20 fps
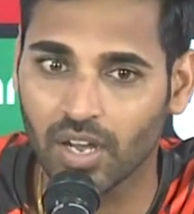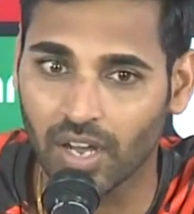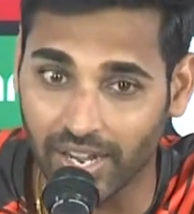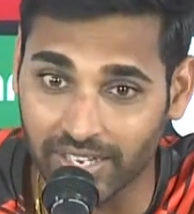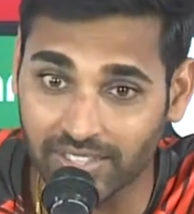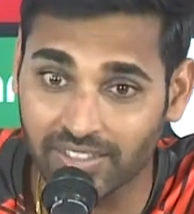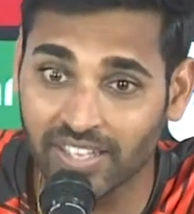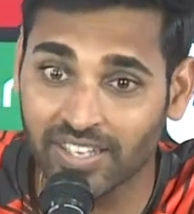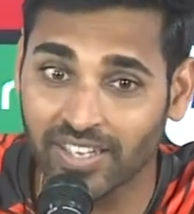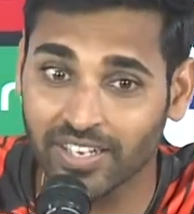I
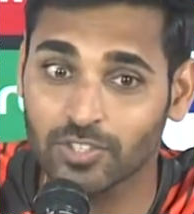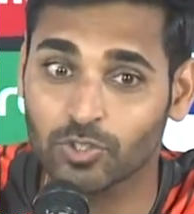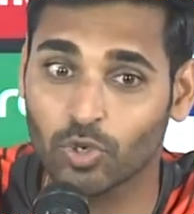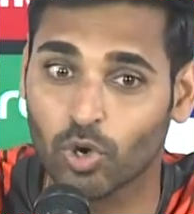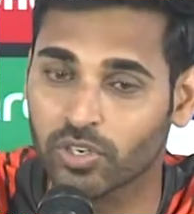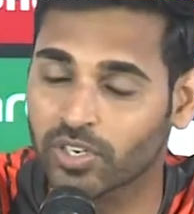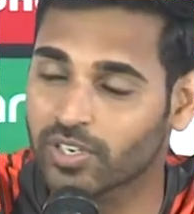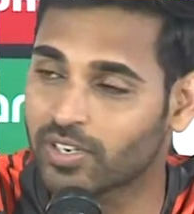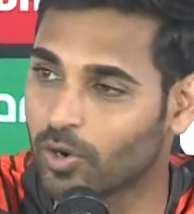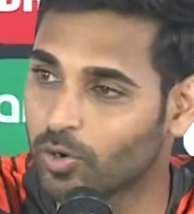think it's
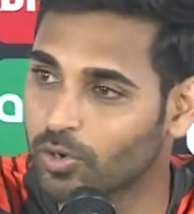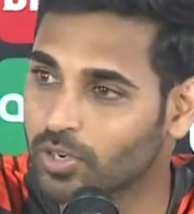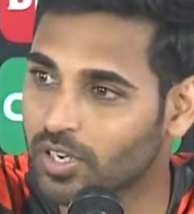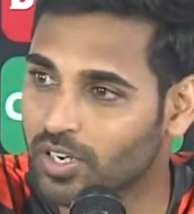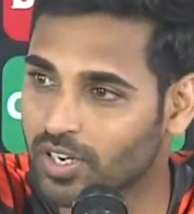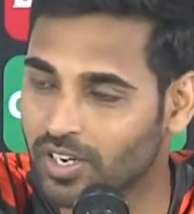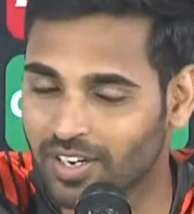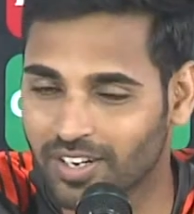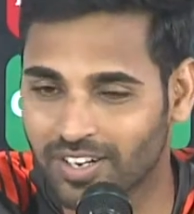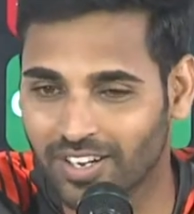sorted out.
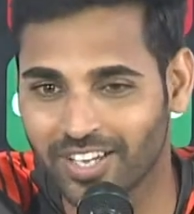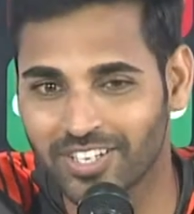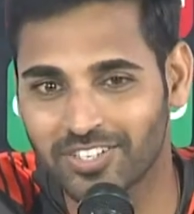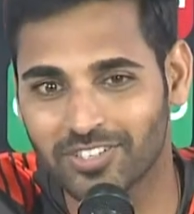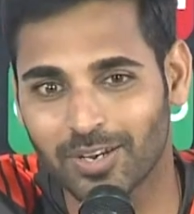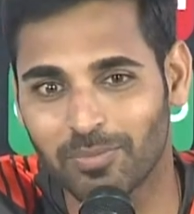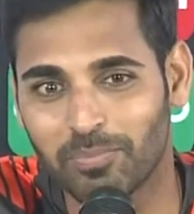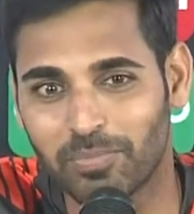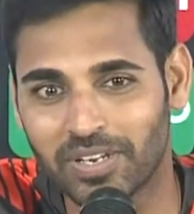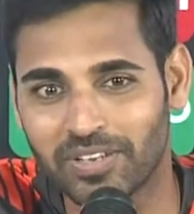Uh, I
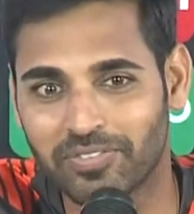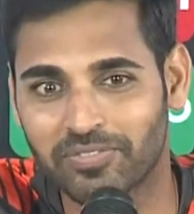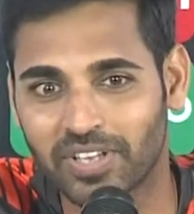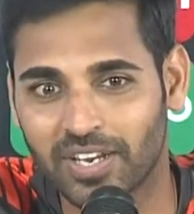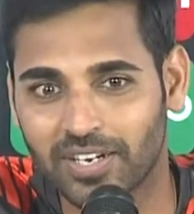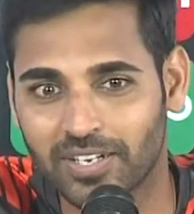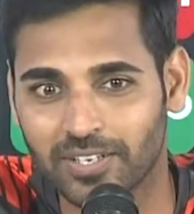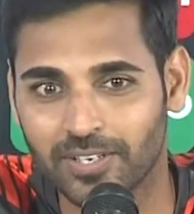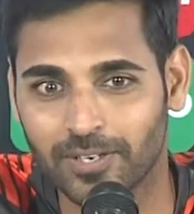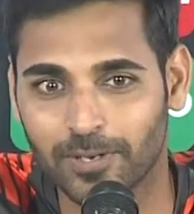still believe
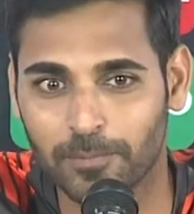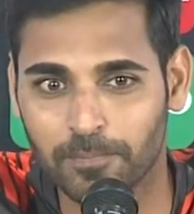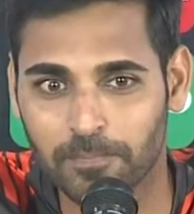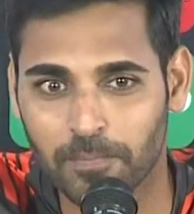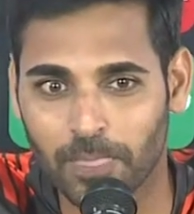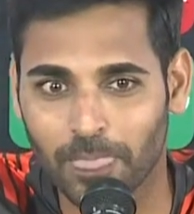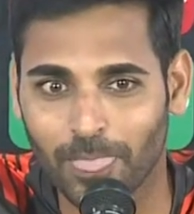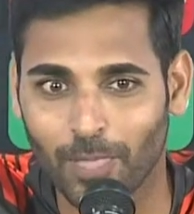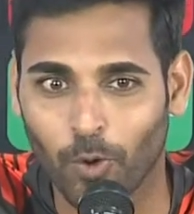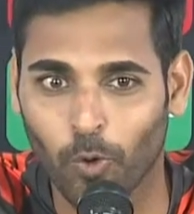that uh,
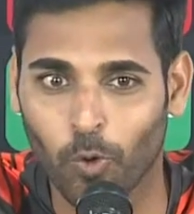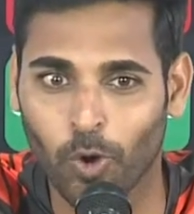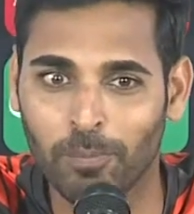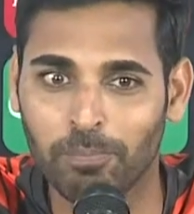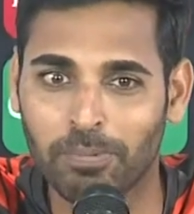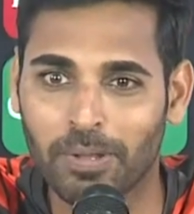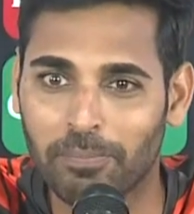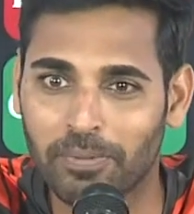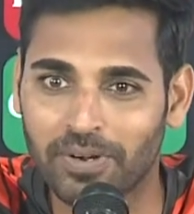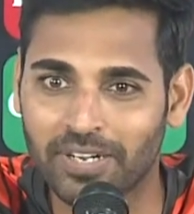on
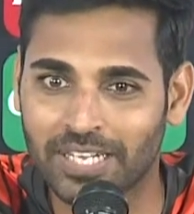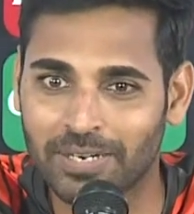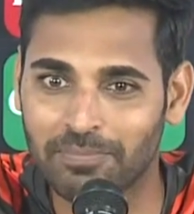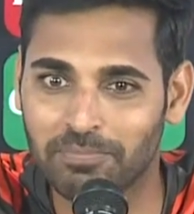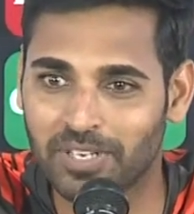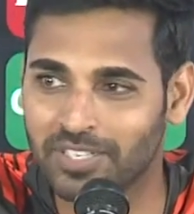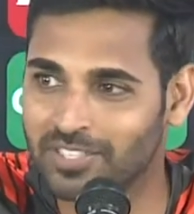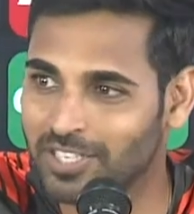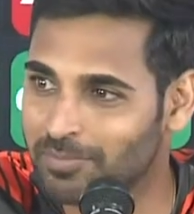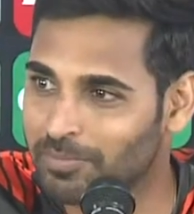paper team
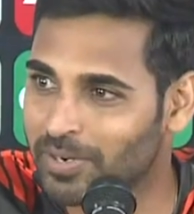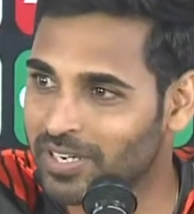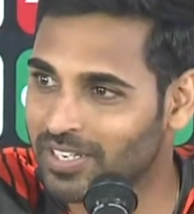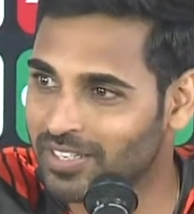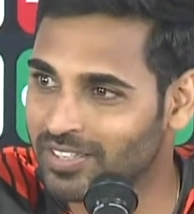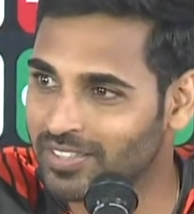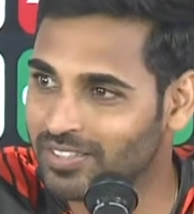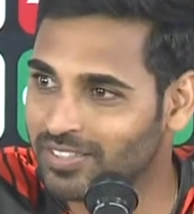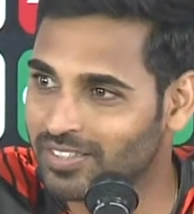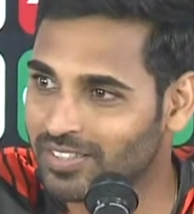doesn't matter
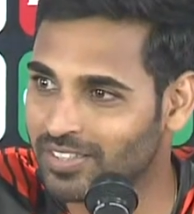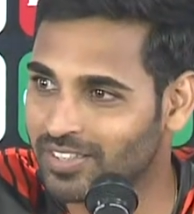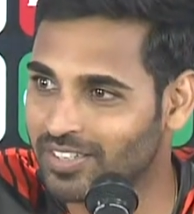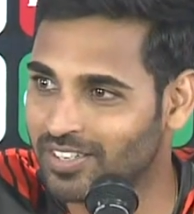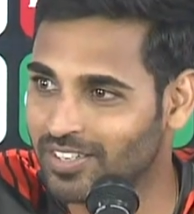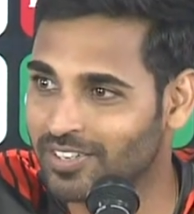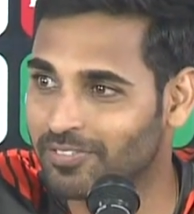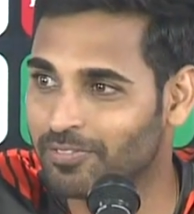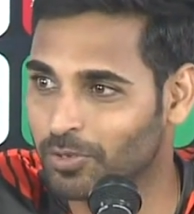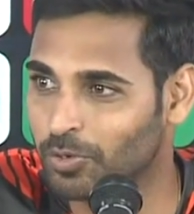uh,
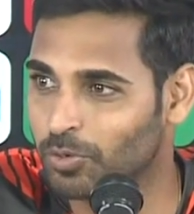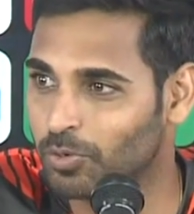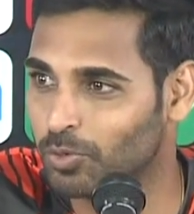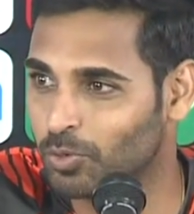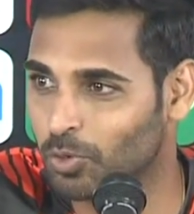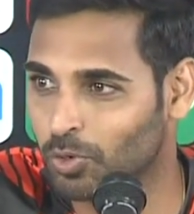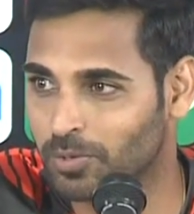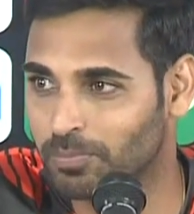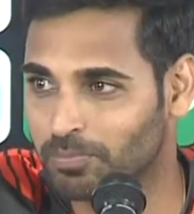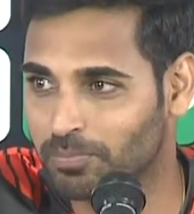if you
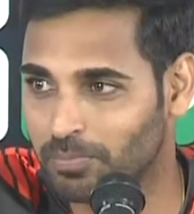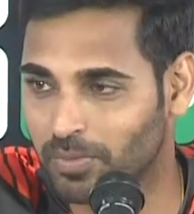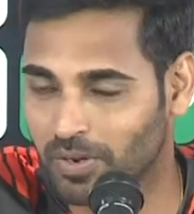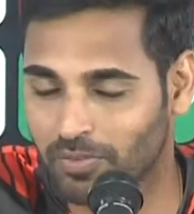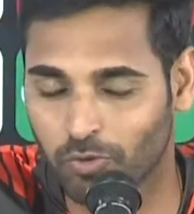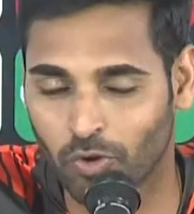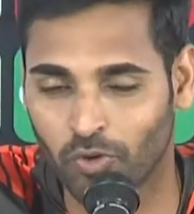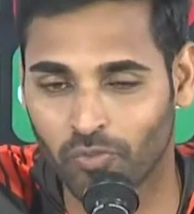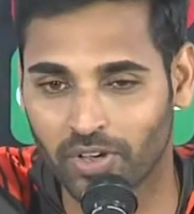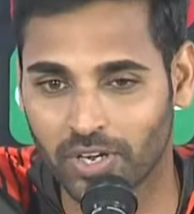don't
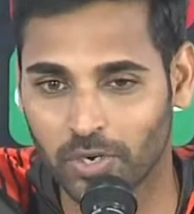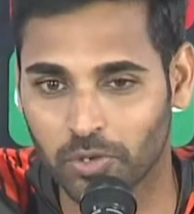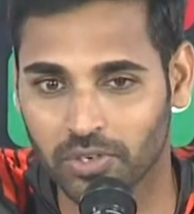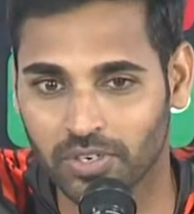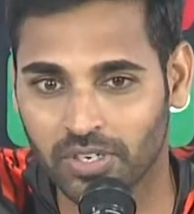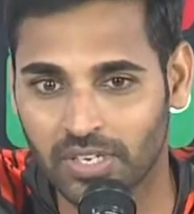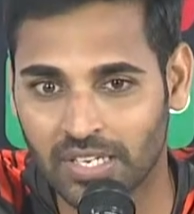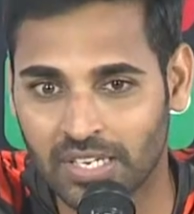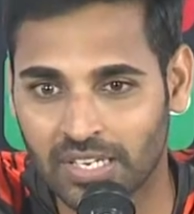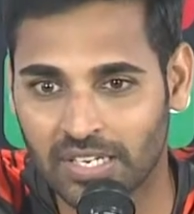perform well
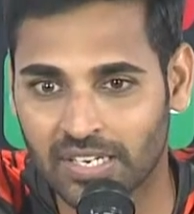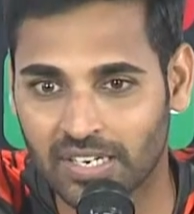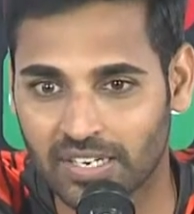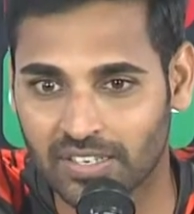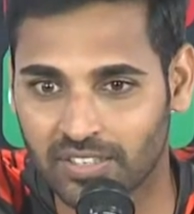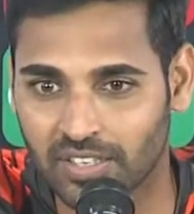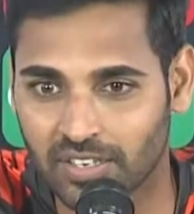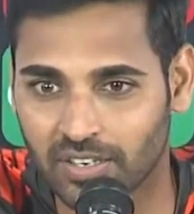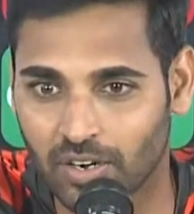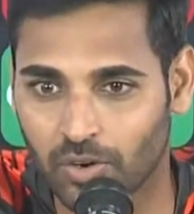at
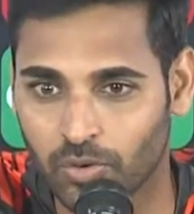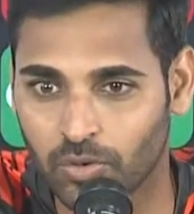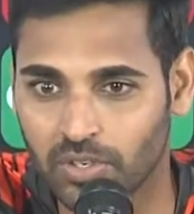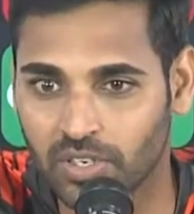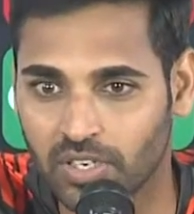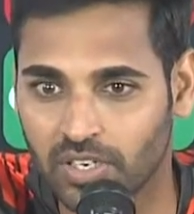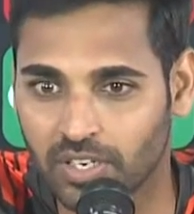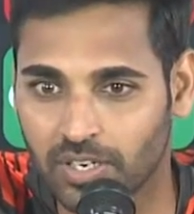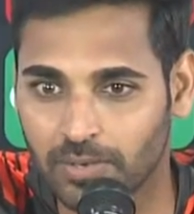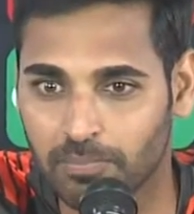the ground.
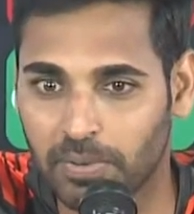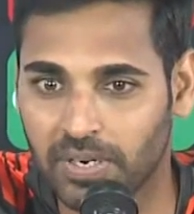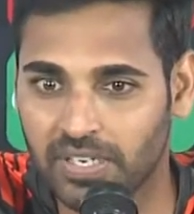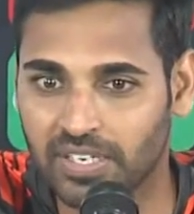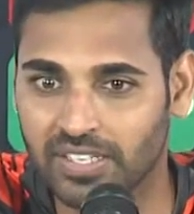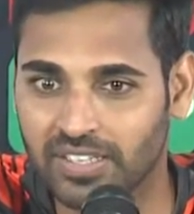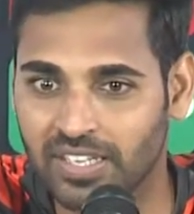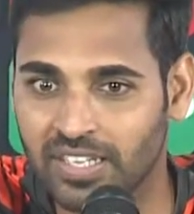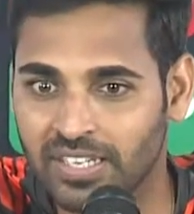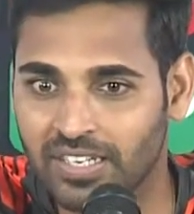Uh, but
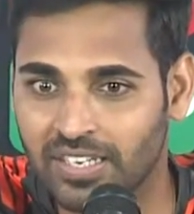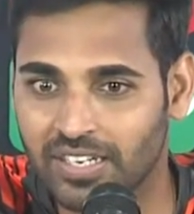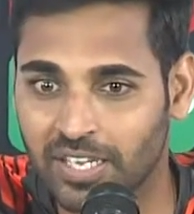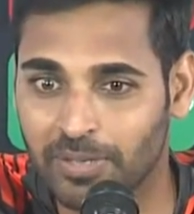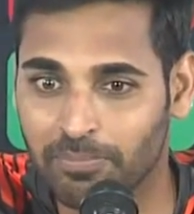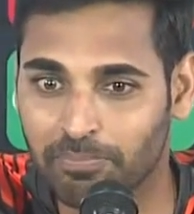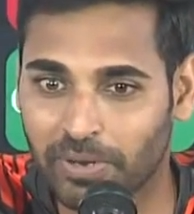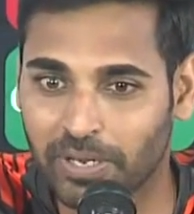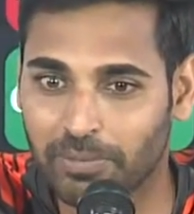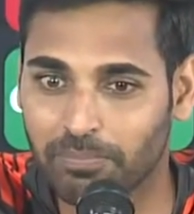I think
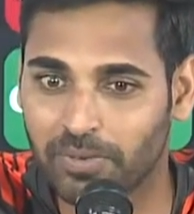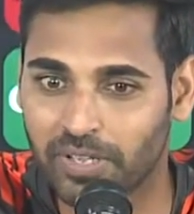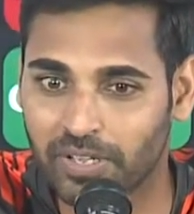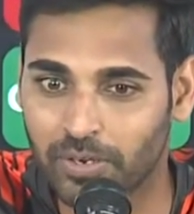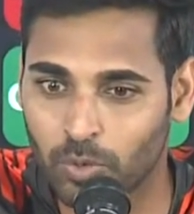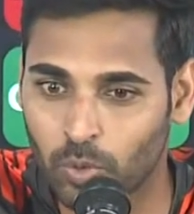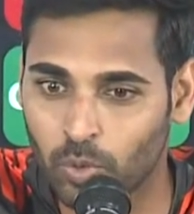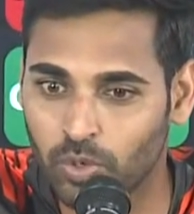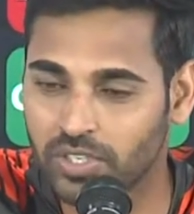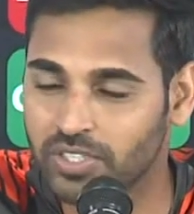impact player
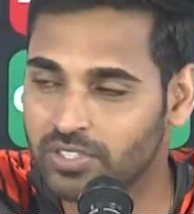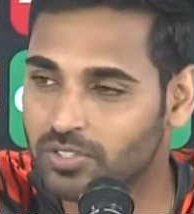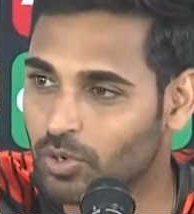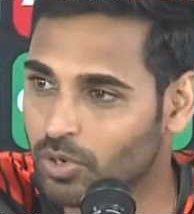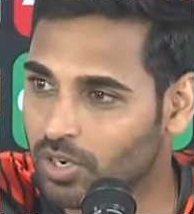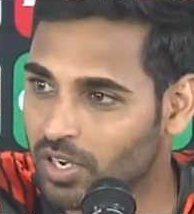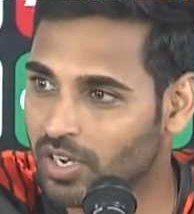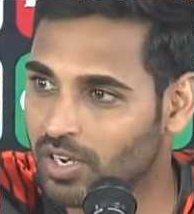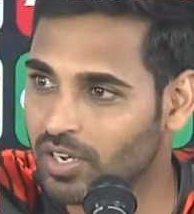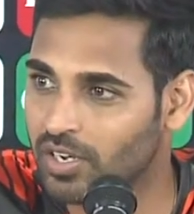rule is
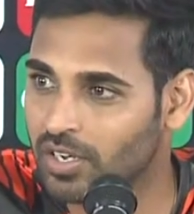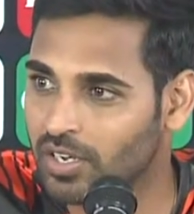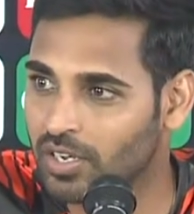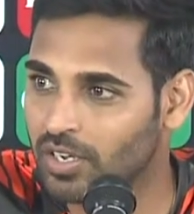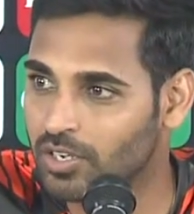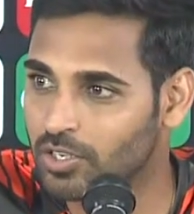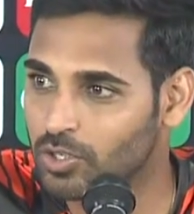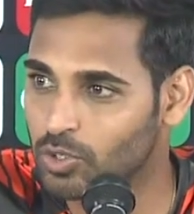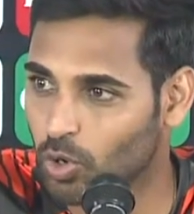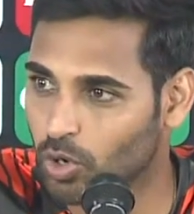gonna
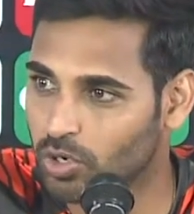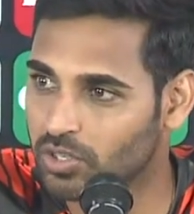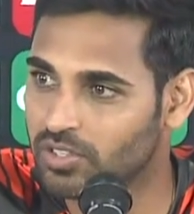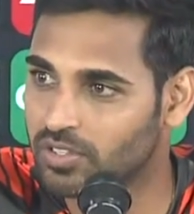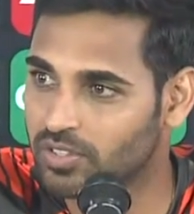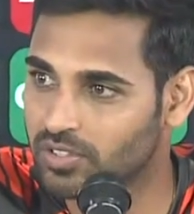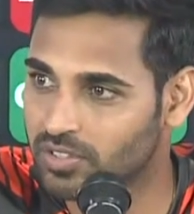sort